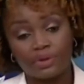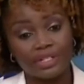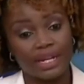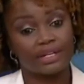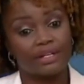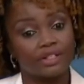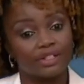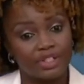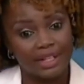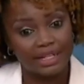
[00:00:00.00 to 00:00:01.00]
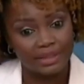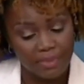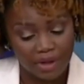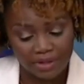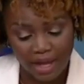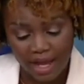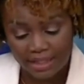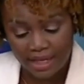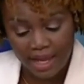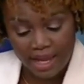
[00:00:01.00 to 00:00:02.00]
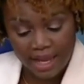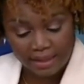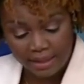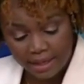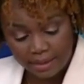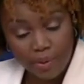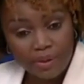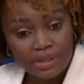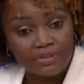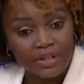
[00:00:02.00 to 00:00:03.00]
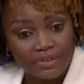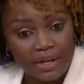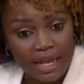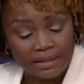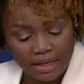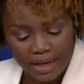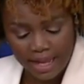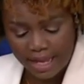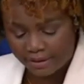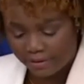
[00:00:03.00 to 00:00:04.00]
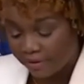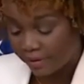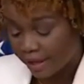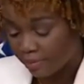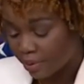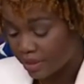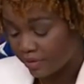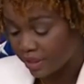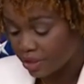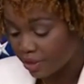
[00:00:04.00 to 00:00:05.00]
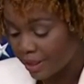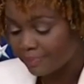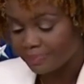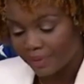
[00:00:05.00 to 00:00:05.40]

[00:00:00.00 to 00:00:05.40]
technology that is modernized and land ports of, uh, at, uh, at, of land ports of entry.